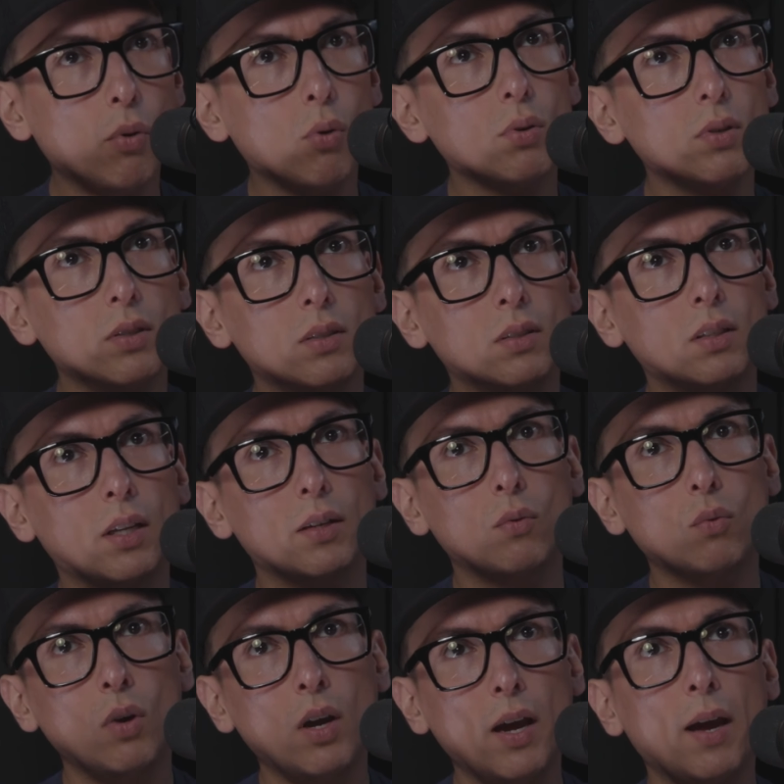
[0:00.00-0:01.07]
important?
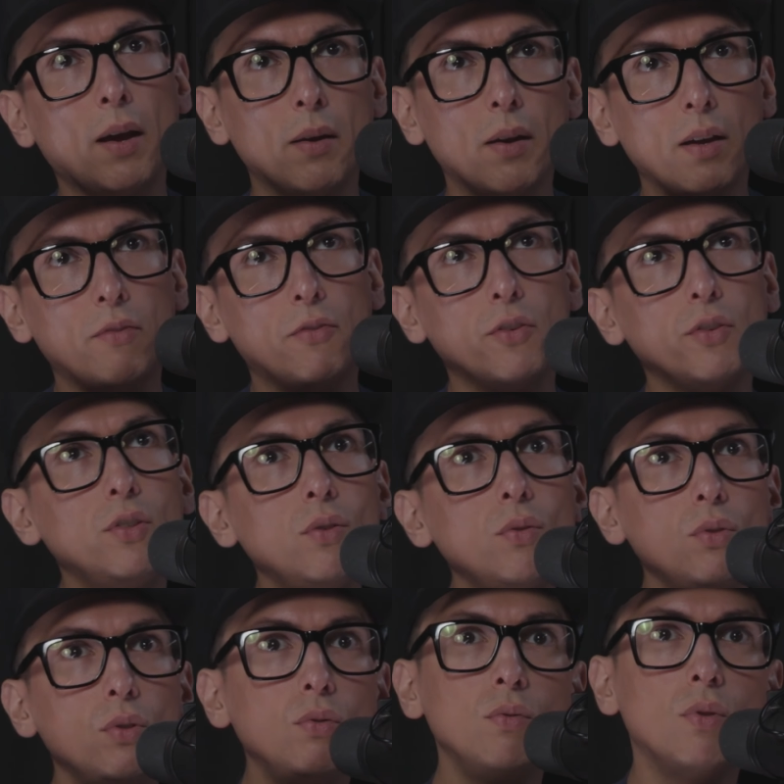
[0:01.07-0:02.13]
Like for
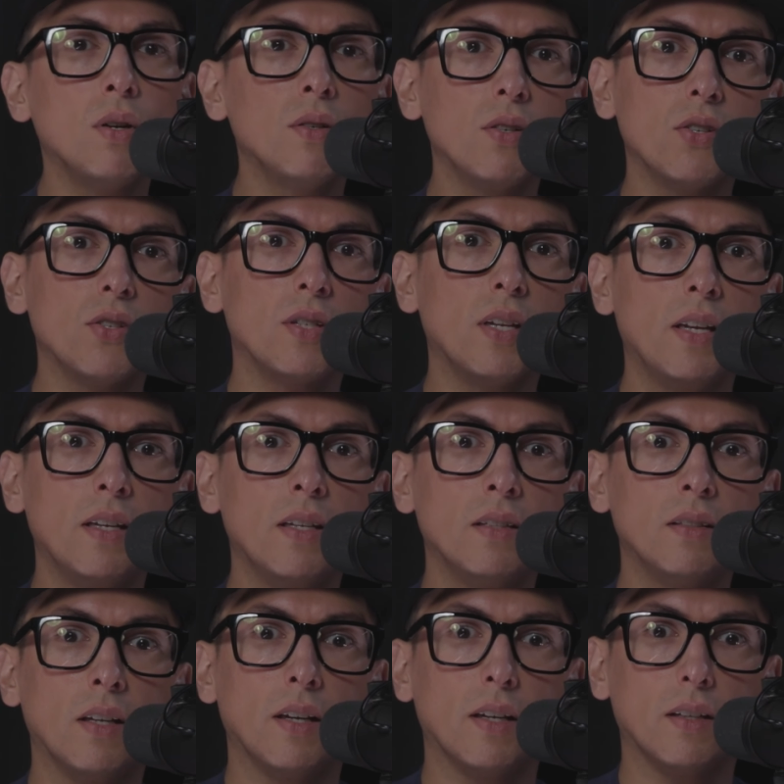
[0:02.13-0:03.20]
you, you'd
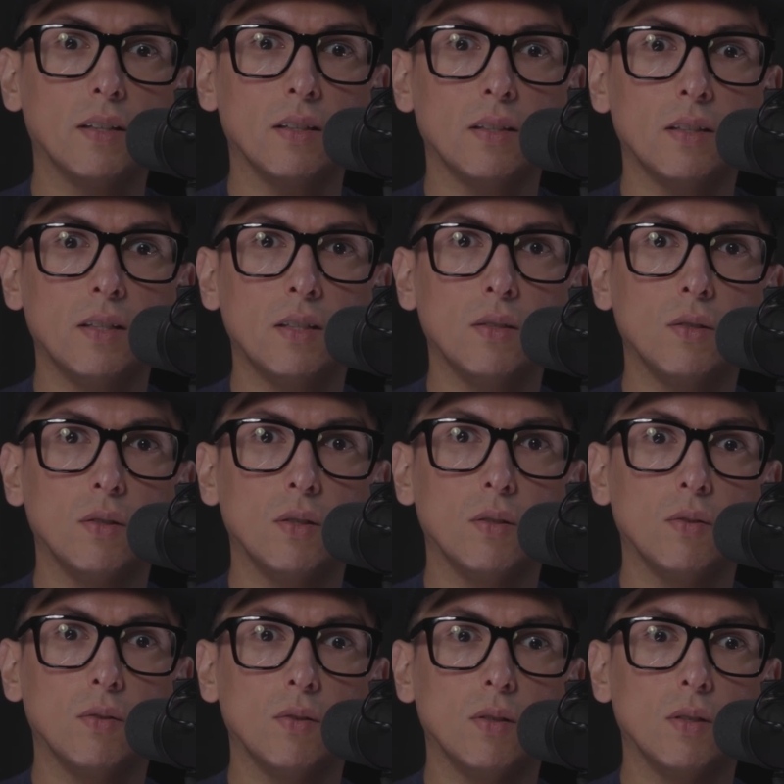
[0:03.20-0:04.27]
understand like,
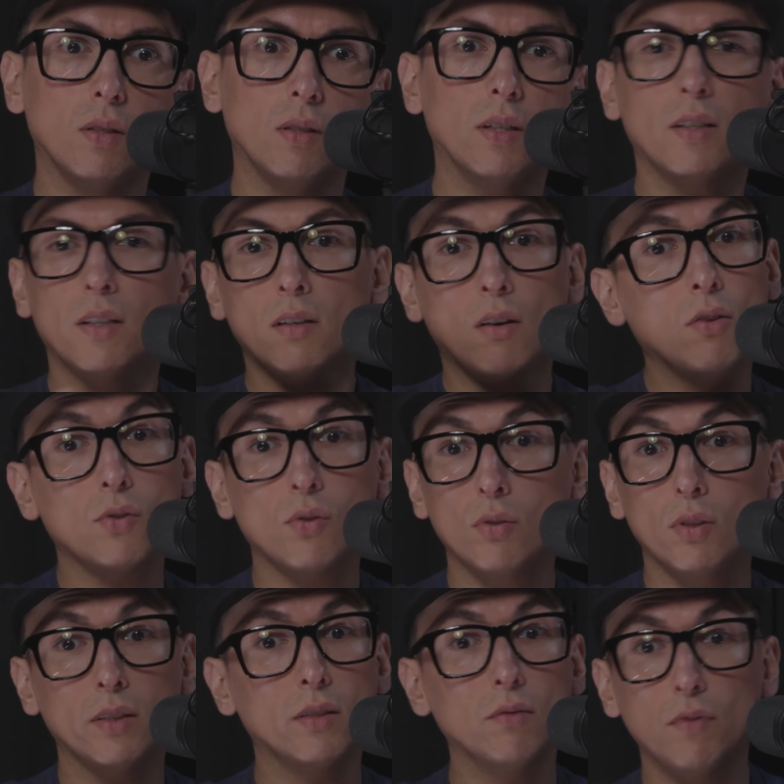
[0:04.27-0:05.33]
and also
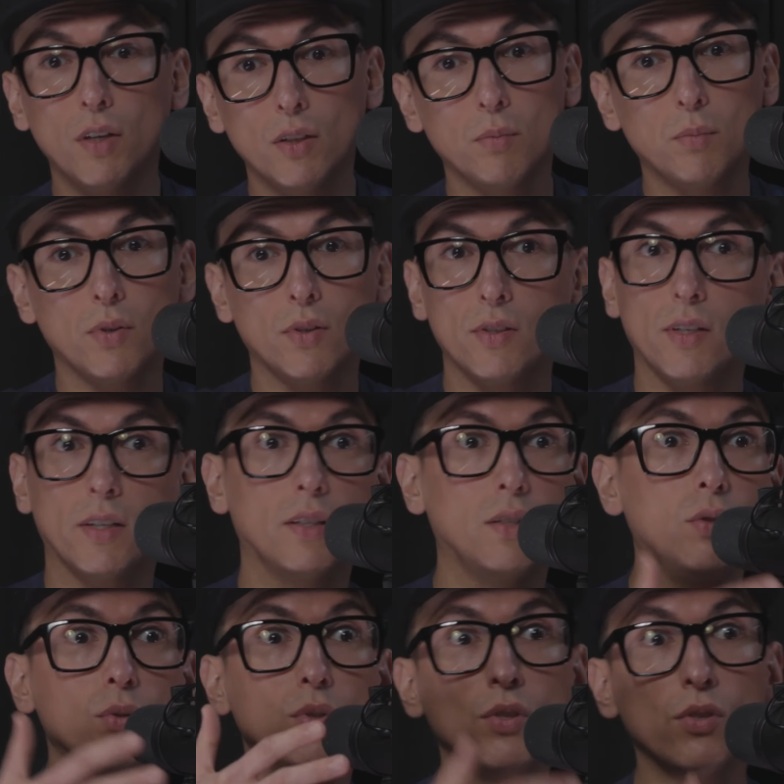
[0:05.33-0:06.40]
like developers,
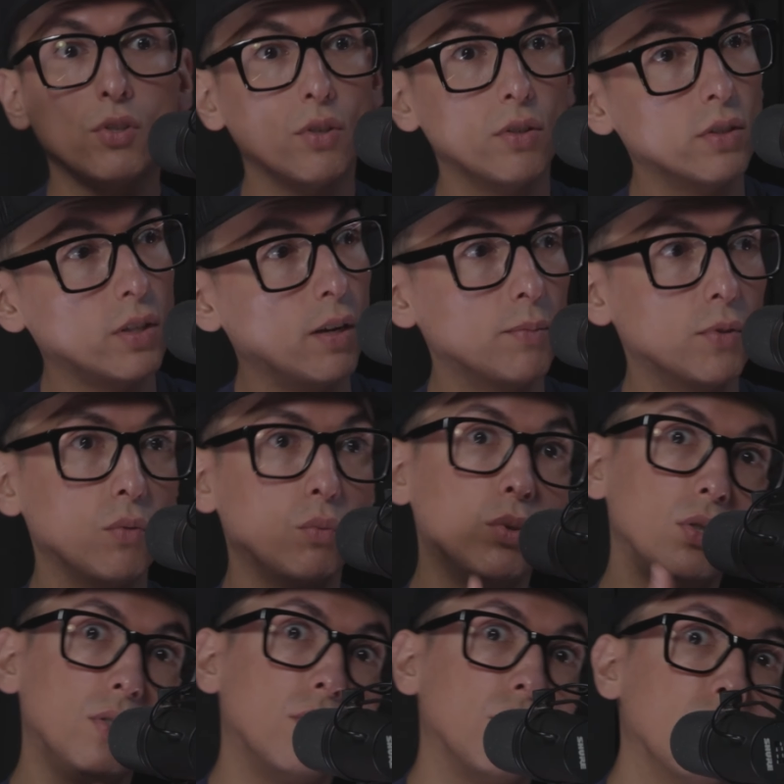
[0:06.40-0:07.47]
like using certain types of
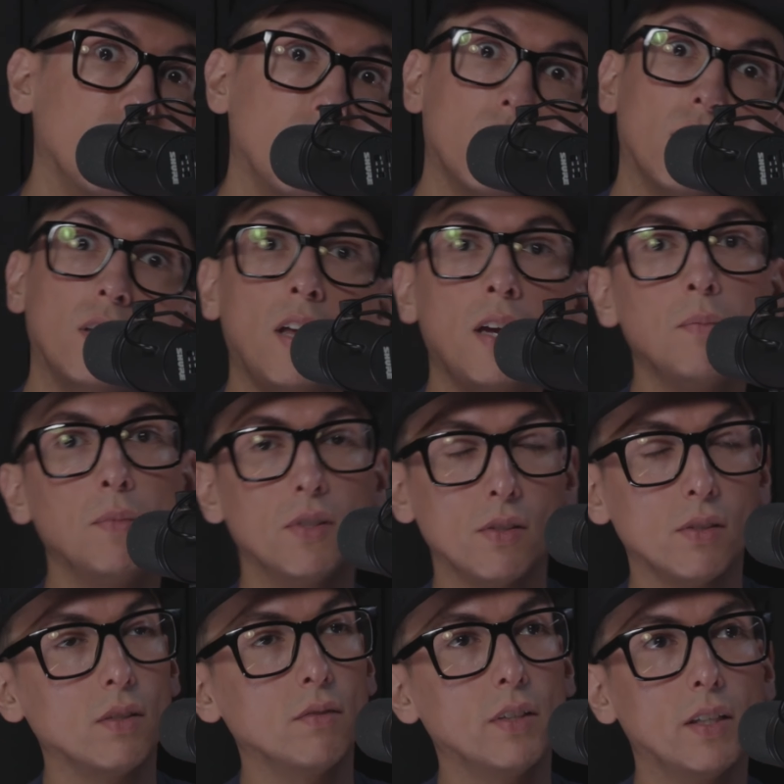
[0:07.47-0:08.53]
woods in certain
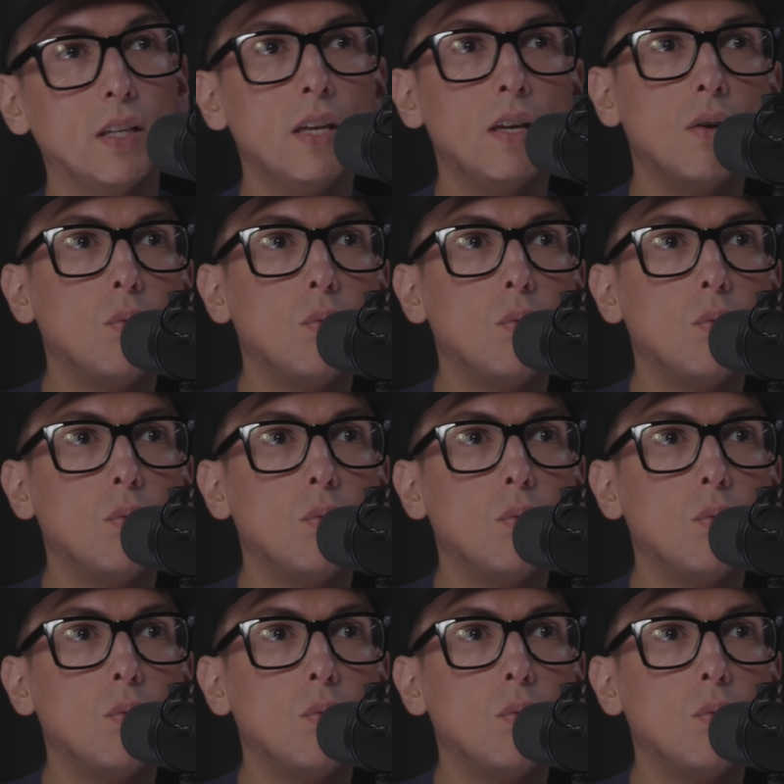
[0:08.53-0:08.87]
climates and stuff. Like,